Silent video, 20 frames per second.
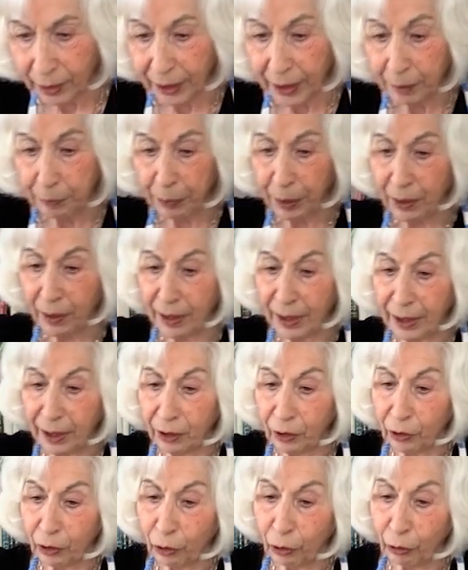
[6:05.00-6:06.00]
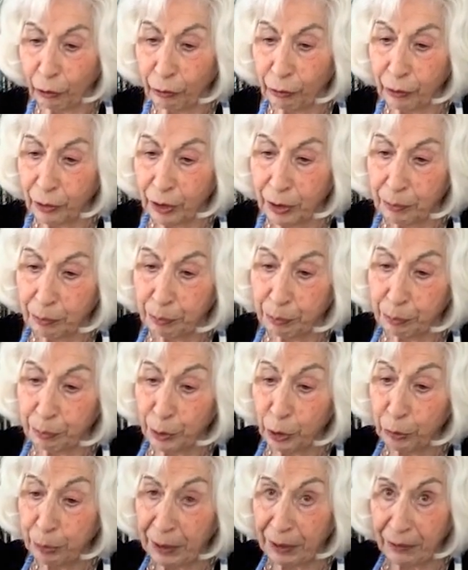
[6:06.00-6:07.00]
a pile of
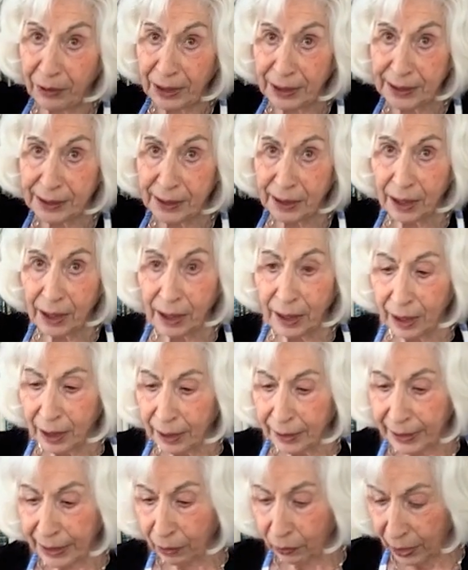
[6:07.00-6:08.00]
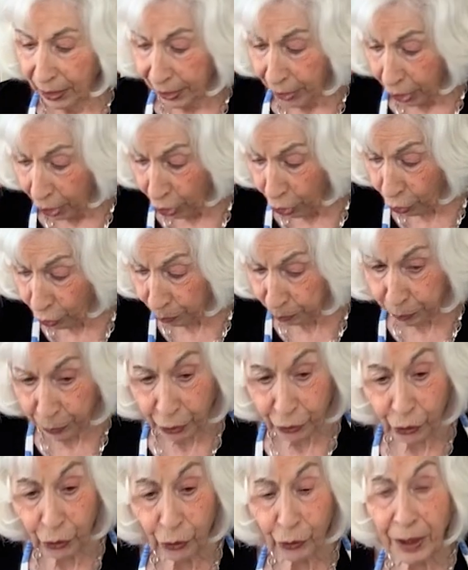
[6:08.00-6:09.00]
blueberries. Now, I hope
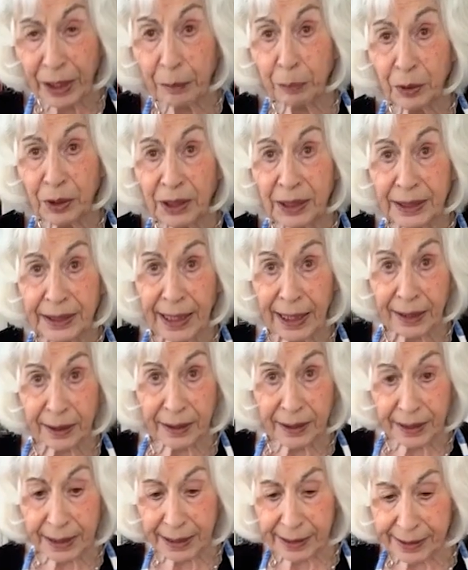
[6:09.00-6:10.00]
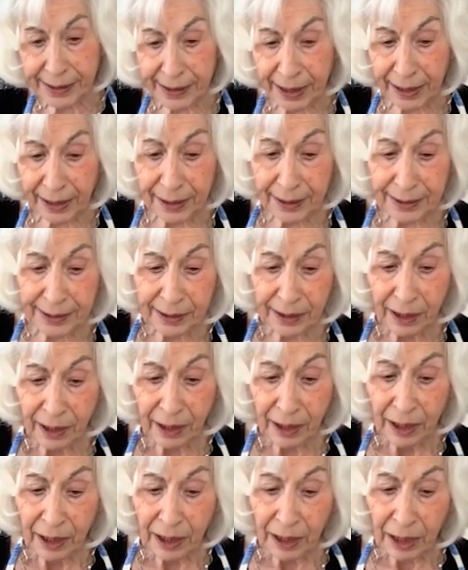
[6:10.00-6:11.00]
that you're able to get these things.
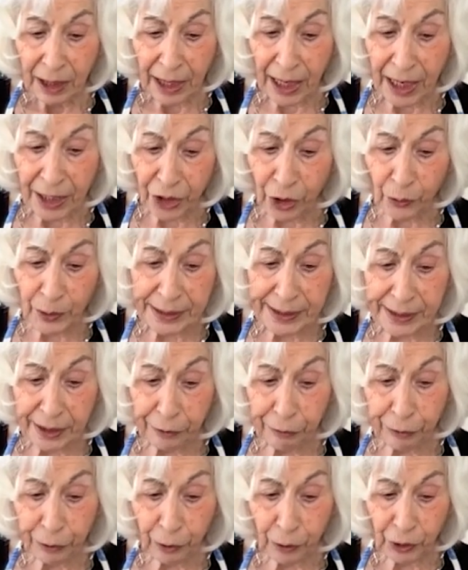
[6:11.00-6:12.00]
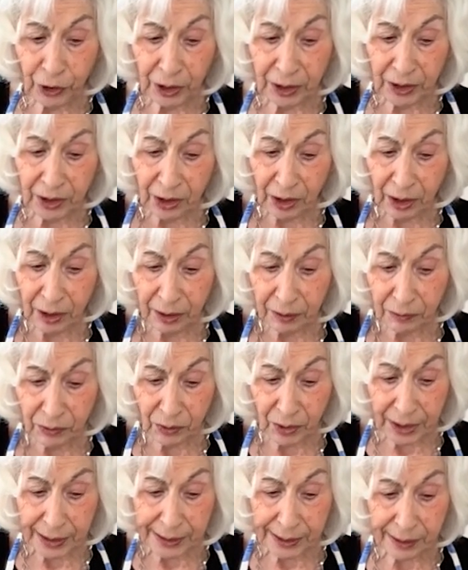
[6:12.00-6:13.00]
I know it's difficult at
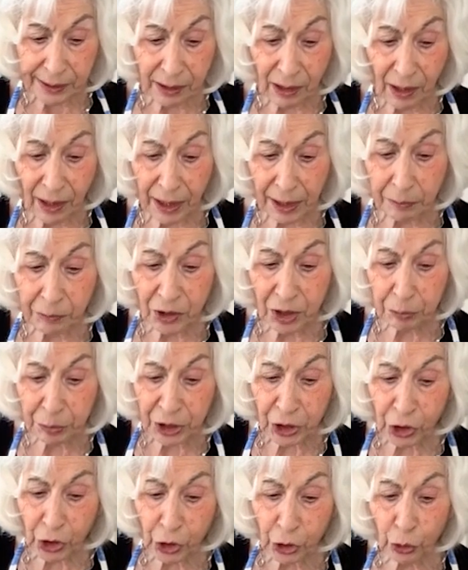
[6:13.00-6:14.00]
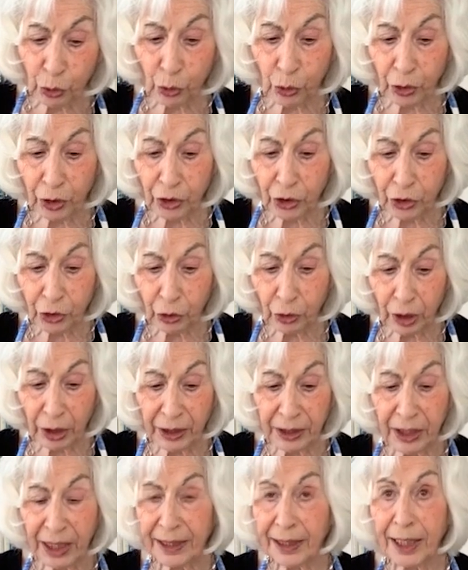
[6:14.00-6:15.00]
this time to be sure that you're
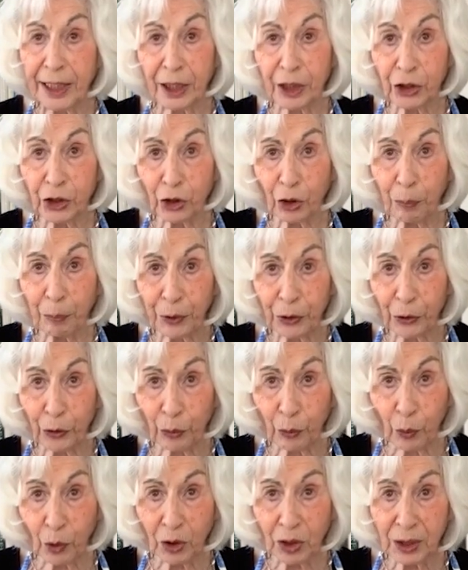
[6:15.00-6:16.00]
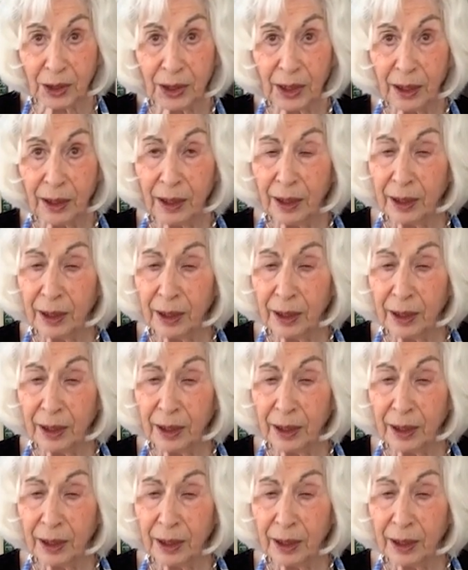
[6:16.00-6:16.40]
going to get any shopping you want.